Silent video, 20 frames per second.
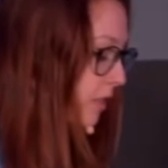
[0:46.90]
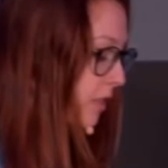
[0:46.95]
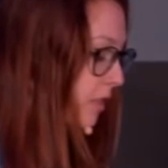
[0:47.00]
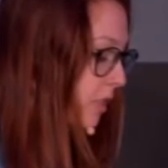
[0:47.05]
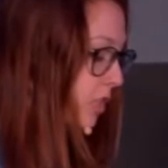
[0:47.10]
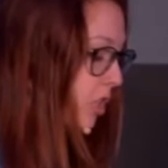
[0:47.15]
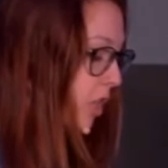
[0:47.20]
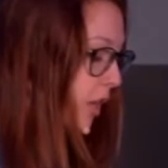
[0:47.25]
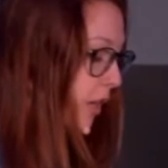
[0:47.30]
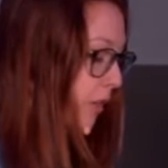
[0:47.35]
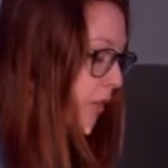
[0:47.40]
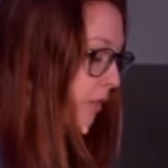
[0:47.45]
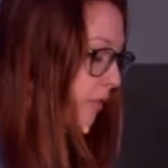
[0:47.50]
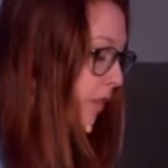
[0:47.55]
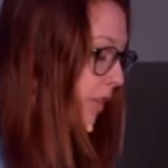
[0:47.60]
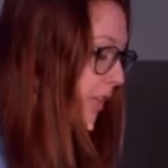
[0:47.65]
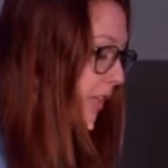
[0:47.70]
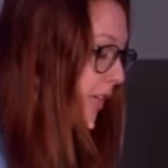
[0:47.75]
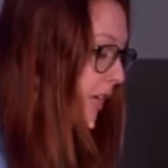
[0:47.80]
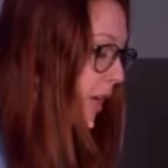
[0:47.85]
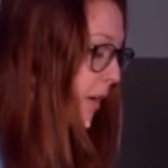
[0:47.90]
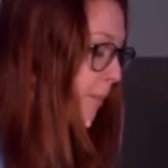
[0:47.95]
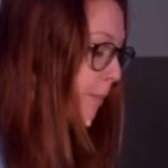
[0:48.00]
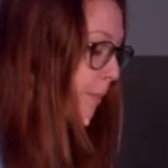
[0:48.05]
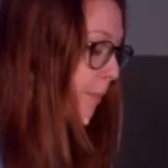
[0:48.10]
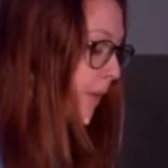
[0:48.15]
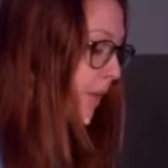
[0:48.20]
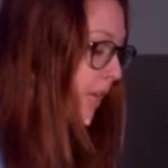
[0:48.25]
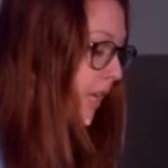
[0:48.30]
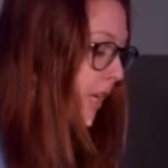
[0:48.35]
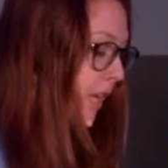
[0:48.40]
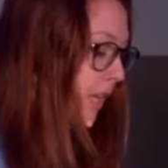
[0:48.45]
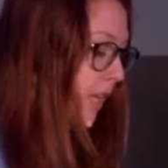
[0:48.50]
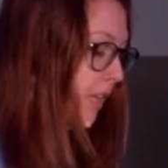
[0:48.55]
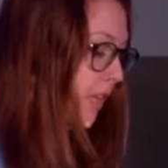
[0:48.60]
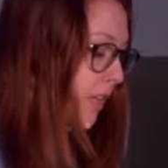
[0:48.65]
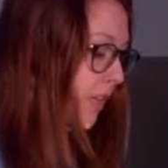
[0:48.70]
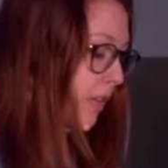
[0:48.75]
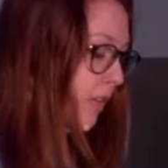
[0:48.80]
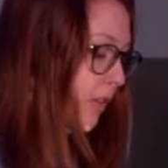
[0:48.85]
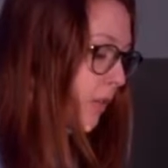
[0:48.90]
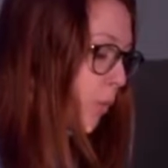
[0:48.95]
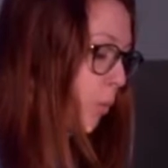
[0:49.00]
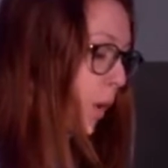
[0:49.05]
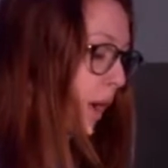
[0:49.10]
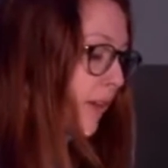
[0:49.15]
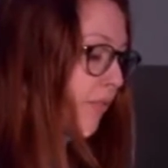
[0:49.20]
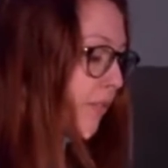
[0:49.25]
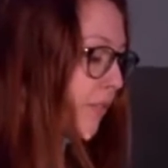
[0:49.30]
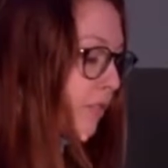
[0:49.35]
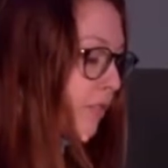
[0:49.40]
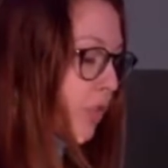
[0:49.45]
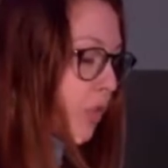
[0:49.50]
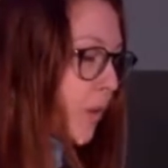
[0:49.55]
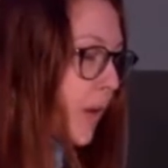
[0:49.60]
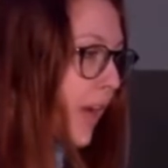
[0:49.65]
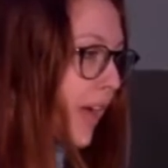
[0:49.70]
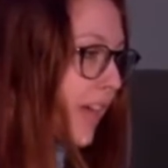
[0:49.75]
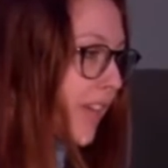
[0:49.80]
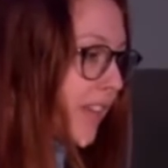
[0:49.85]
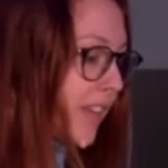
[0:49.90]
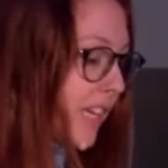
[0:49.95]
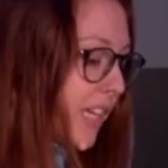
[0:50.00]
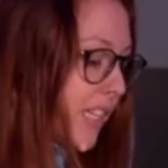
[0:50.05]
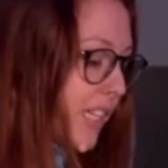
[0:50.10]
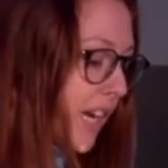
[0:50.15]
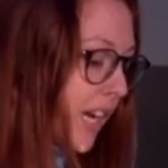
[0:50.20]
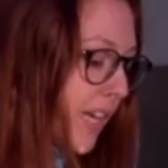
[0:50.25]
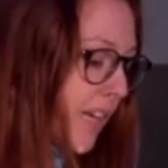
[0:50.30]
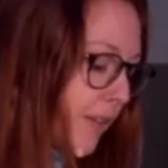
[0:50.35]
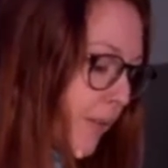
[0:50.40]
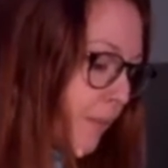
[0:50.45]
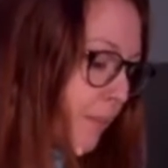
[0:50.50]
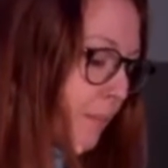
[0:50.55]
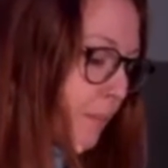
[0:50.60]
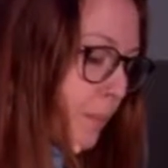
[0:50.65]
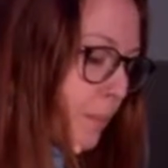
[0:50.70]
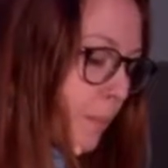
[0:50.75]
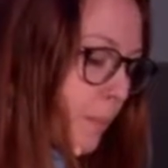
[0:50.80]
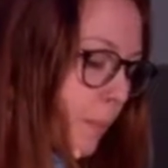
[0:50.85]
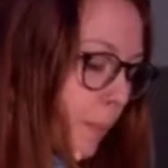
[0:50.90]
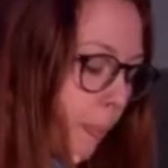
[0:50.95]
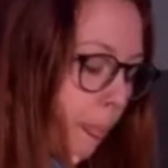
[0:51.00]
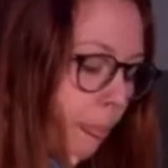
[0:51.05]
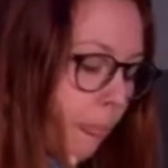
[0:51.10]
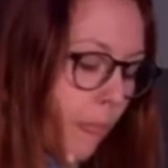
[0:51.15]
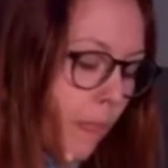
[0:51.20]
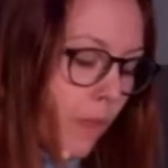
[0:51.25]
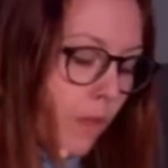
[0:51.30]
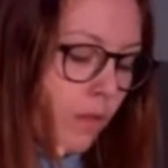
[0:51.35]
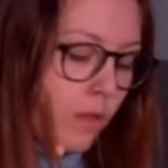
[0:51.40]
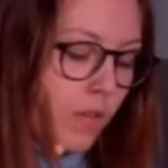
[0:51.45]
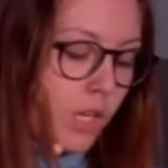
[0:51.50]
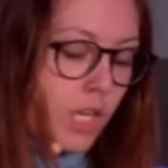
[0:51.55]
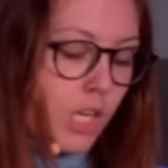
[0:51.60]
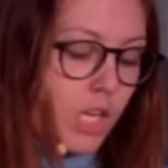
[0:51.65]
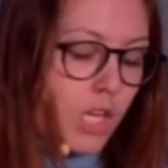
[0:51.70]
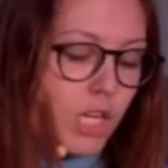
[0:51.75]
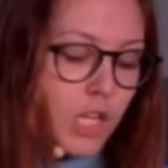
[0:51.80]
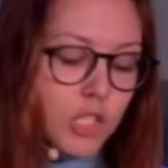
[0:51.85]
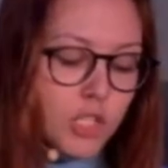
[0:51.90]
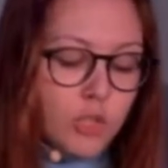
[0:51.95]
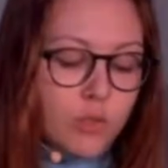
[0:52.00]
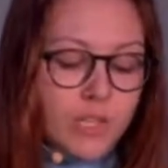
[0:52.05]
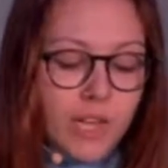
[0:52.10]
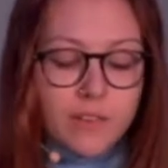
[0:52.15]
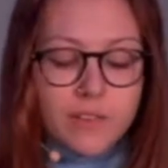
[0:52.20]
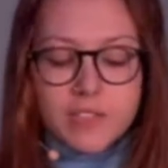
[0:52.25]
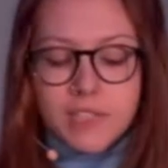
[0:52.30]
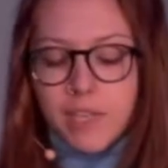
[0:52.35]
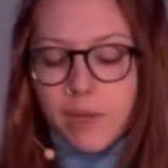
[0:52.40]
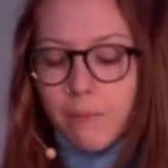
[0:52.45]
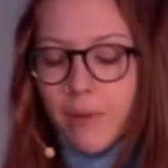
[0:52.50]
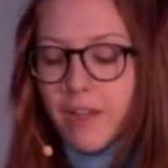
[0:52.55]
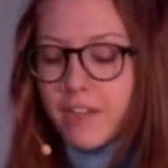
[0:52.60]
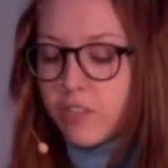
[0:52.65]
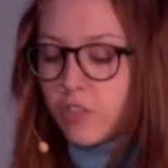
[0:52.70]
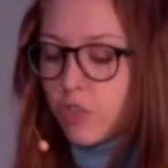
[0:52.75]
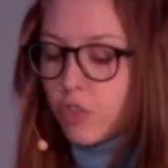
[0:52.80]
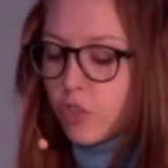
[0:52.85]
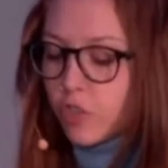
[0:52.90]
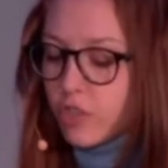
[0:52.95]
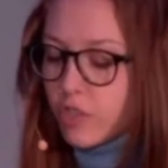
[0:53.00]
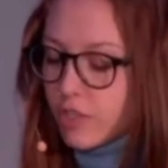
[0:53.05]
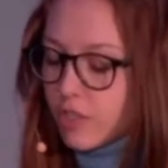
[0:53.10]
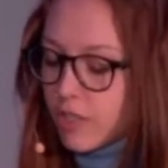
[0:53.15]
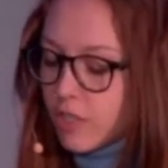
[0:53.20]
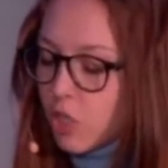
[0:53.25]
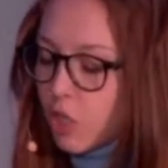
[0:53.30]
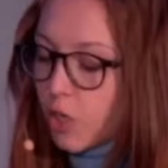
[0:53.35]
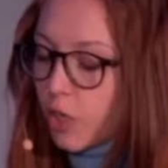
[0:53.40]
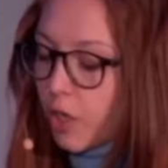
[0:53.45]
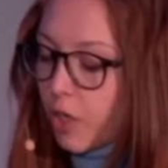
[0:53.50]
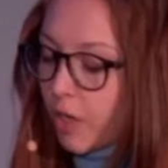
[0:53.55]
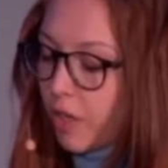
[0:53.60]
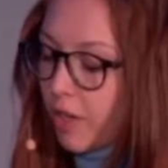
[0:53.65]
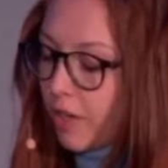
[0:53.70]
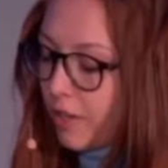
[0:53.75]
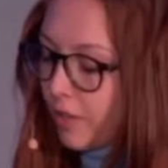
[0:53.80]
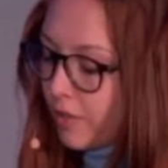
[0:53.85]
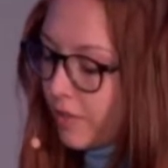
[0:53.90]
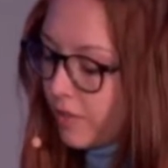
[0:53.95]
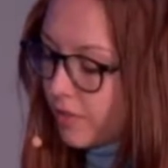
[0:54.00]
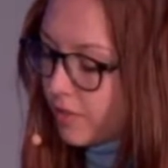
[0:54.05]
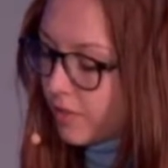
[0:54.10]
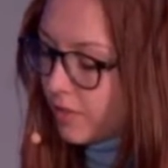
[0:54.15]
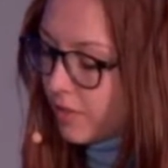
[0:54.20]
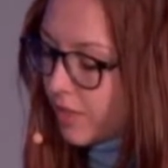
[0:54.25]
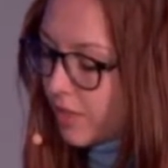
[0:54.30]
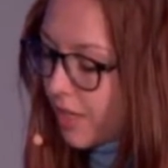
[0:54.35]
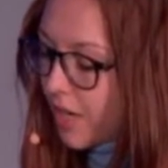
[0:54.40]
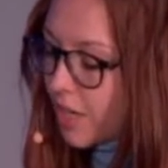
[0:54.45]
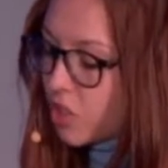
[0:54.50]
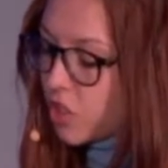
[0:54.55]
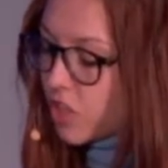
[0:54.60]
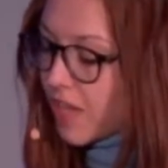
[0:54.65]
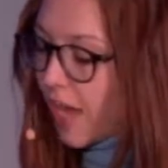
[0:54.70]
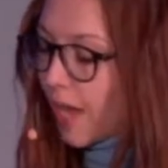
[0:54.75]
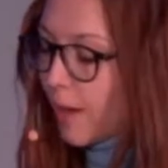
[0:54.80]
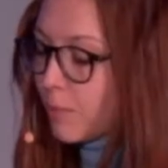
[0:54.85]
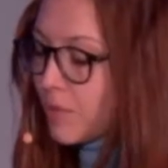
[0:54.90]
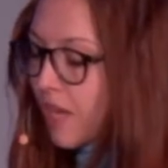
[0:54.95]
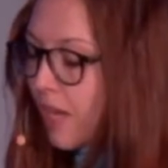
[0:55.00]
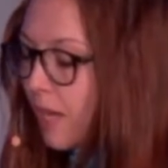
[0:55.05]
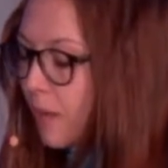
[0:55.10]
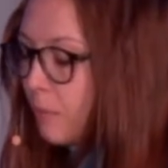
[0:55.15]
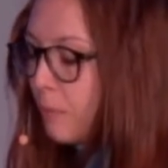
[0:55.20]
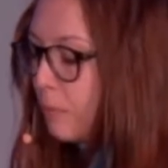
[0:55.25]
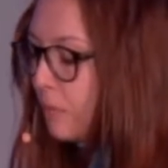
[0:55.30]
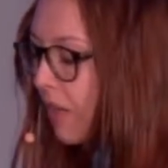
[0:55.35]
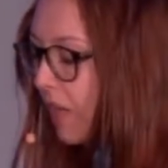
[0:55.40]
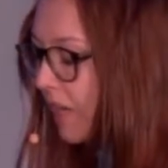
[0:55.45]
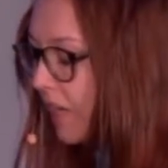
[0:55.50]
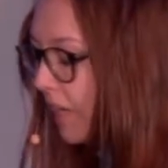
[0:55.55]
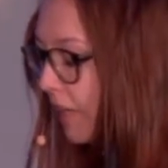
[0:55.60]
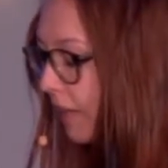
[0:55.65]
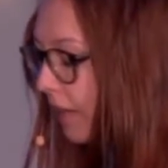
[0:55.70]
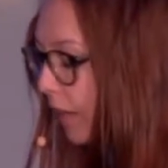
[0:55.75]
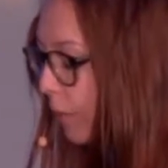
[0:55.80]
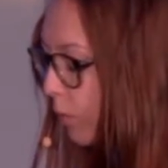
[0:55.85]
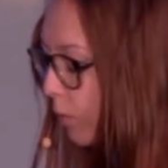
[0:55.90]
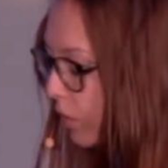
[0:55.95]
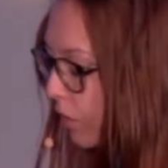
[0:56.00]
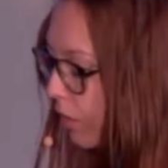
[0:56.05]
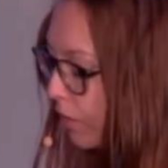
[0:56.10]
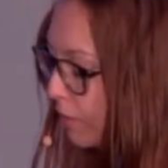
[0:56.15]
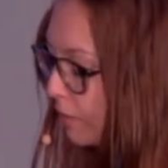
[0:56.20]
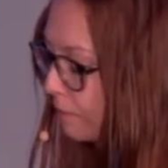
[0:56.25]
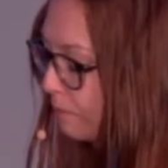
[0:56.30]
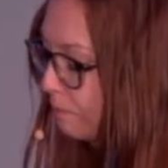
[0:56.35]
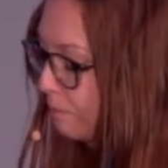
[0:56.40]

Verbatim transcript: the daughter of Eliam, the wife of Uriah the Hittite? So David sent messengers and took her, and she came to him, and he laid with her.